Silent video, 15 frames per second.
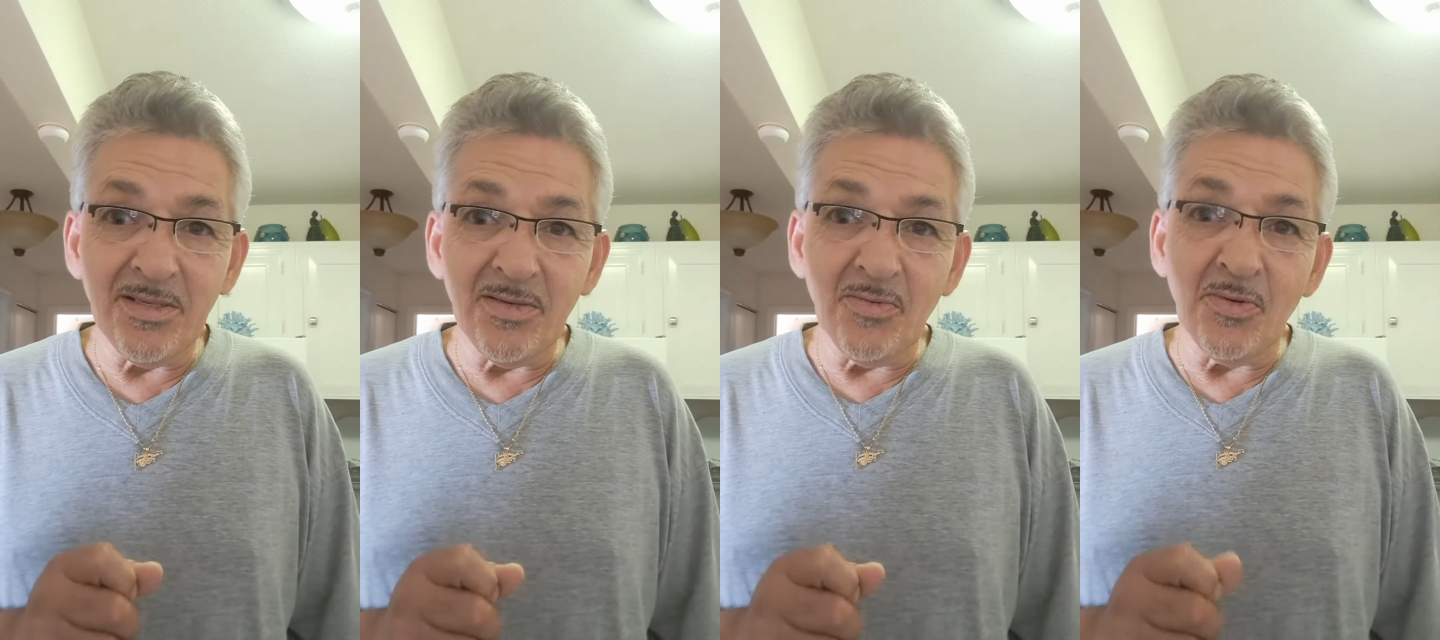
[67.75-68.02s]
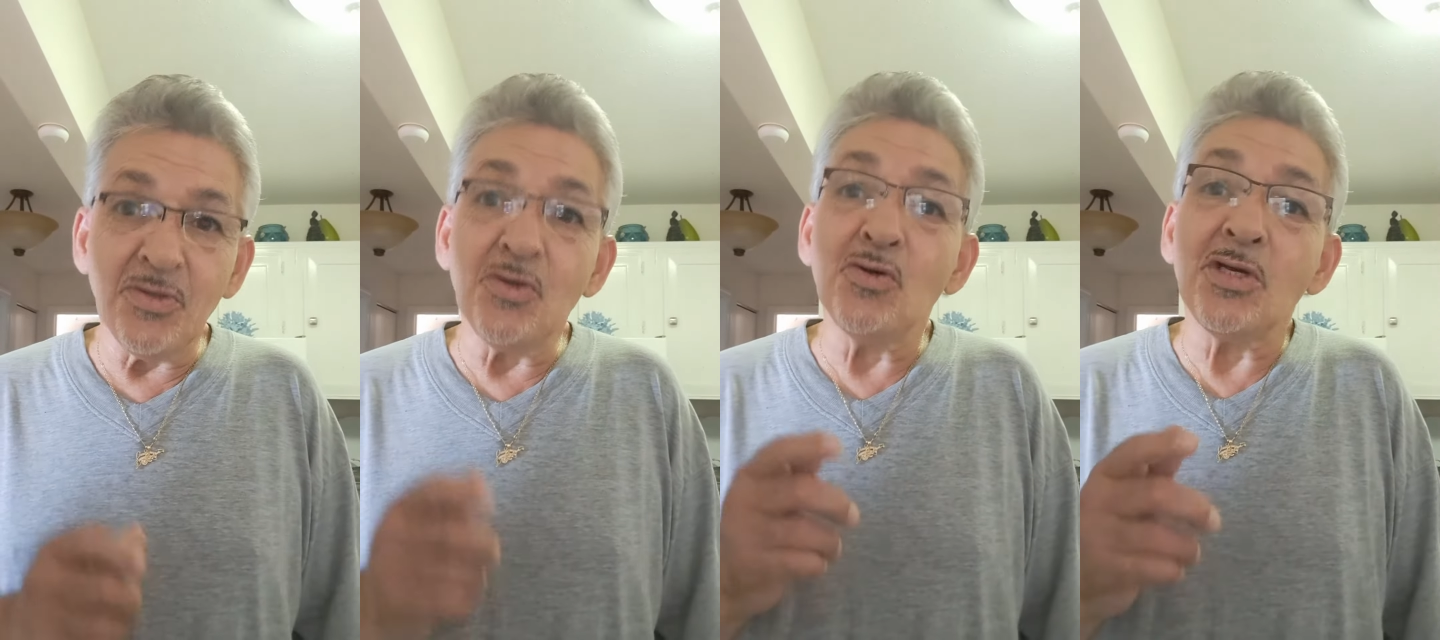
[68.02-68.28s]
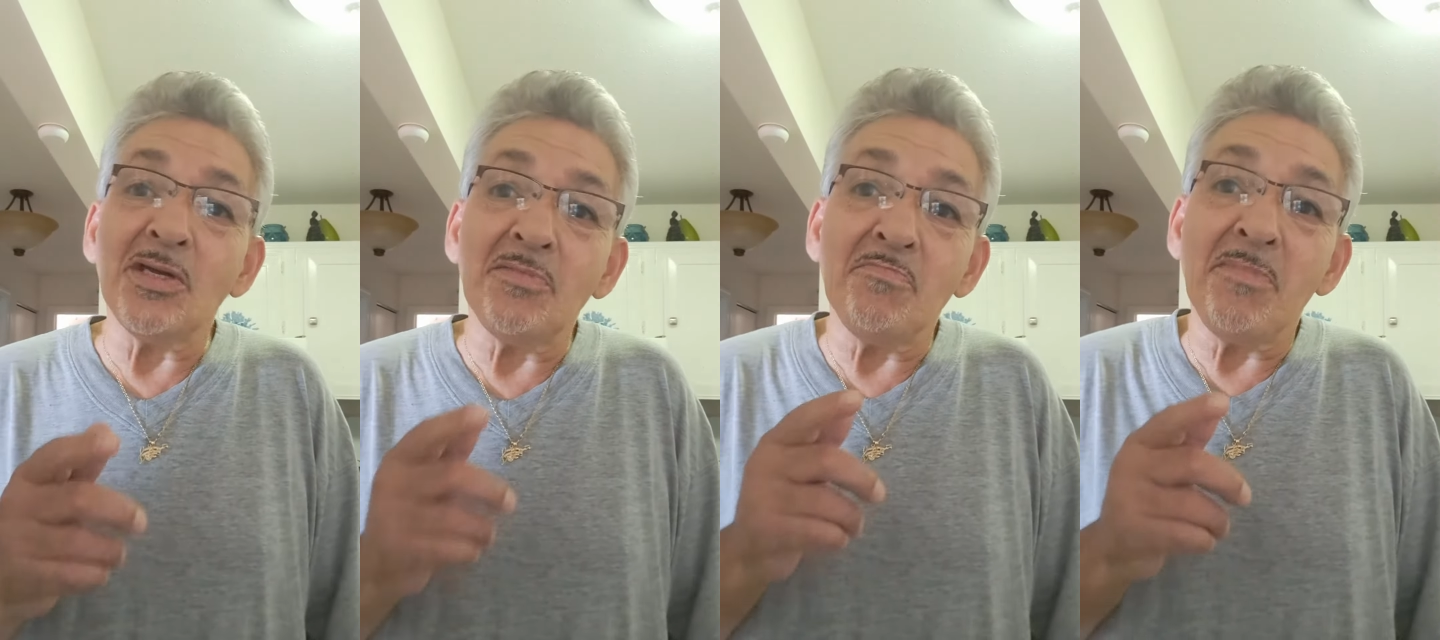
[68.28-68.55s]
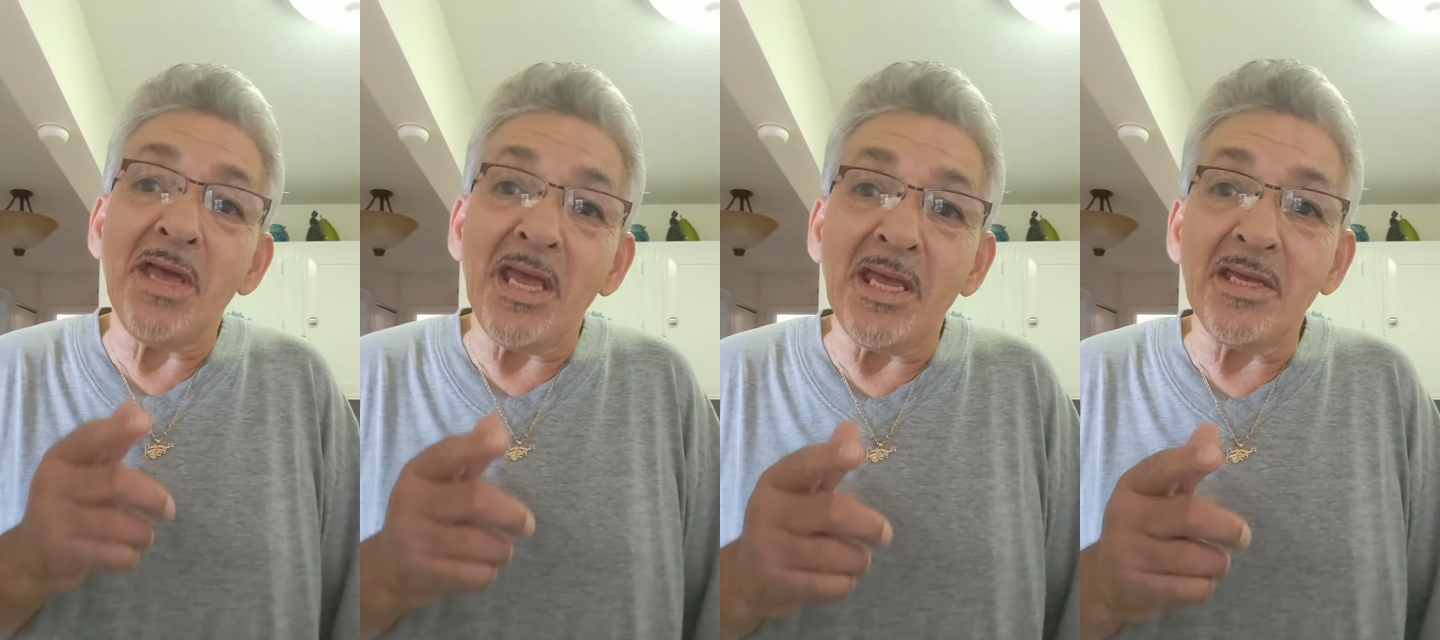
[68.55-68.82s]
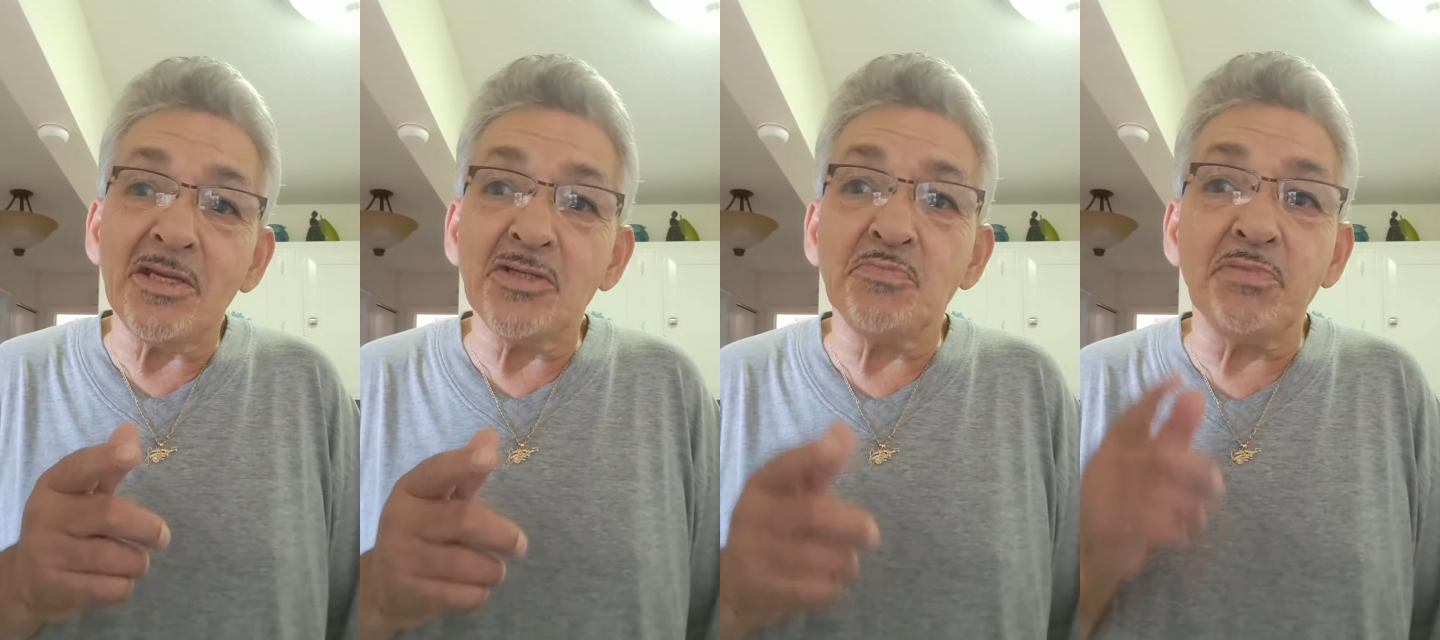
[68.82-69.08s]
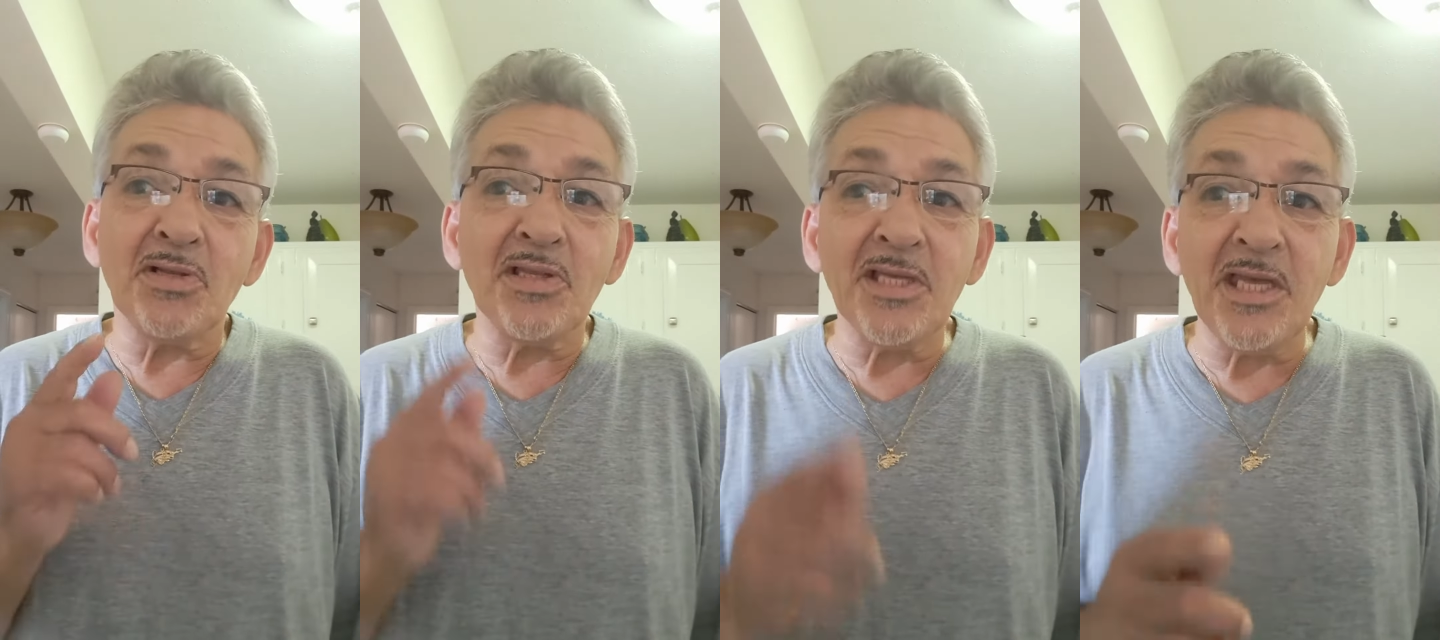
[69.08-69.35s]
or you can make, is
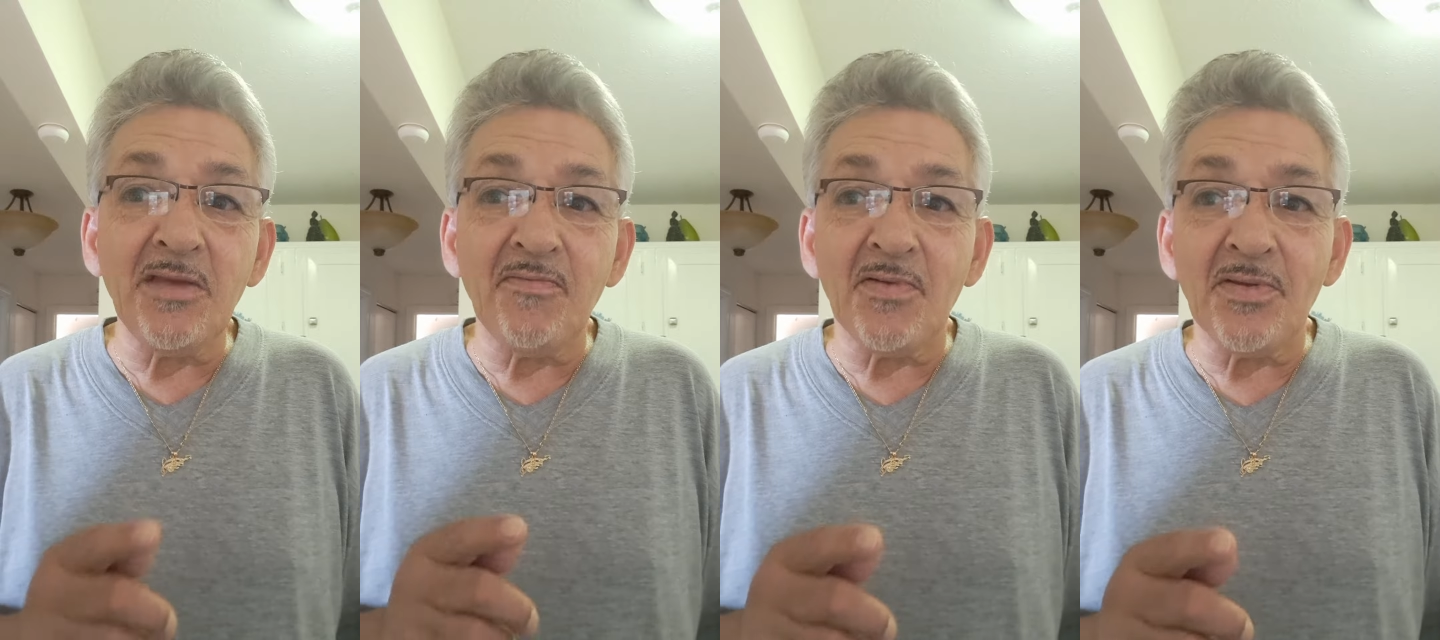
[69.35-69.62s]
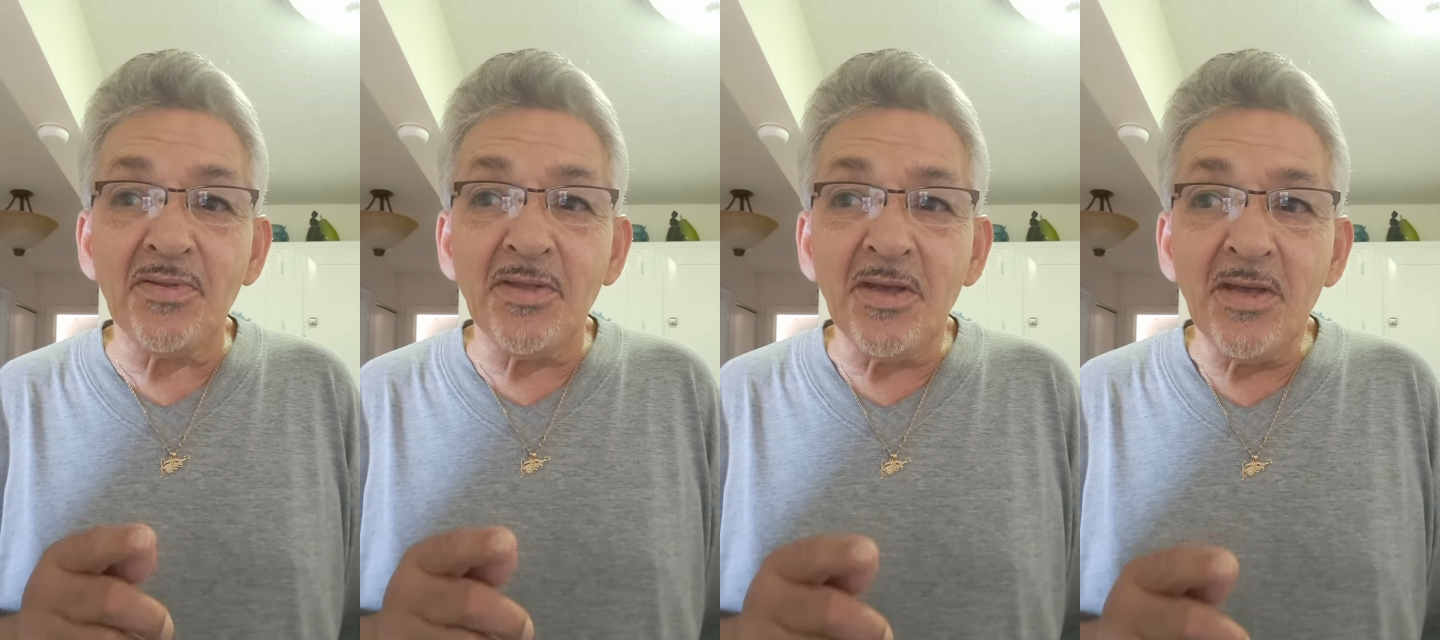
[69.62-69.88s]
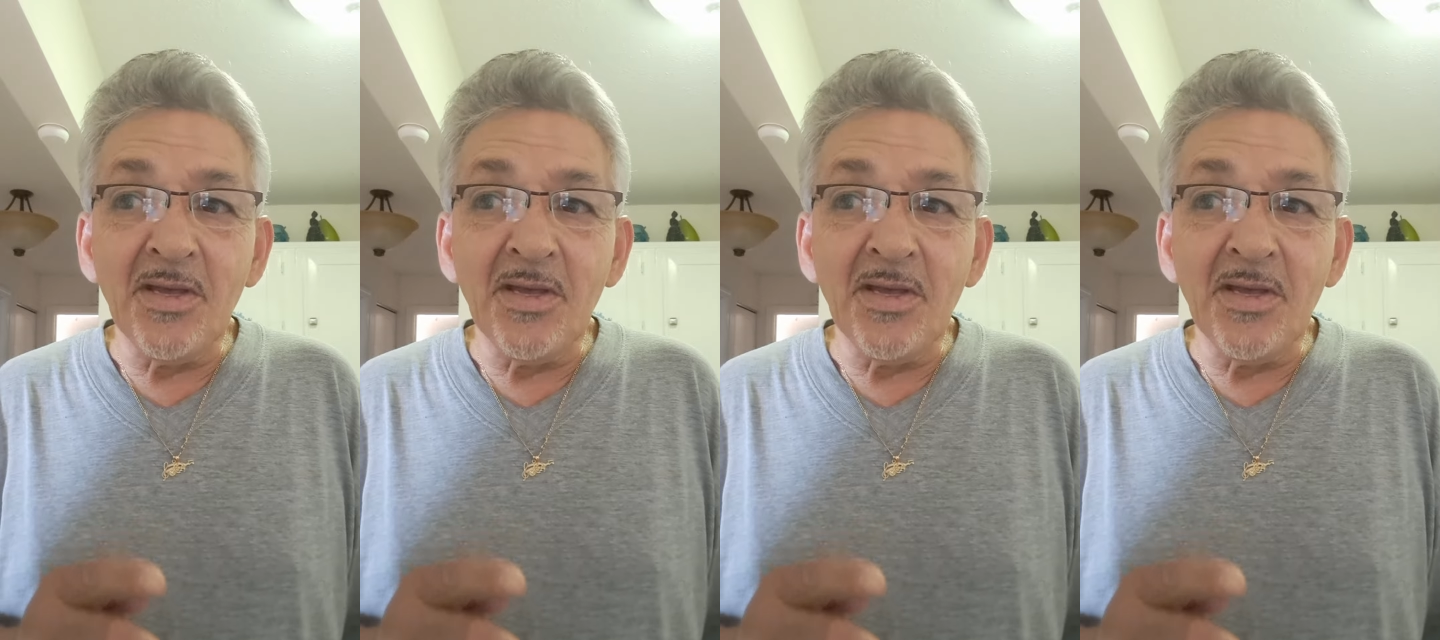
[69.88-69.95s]
believing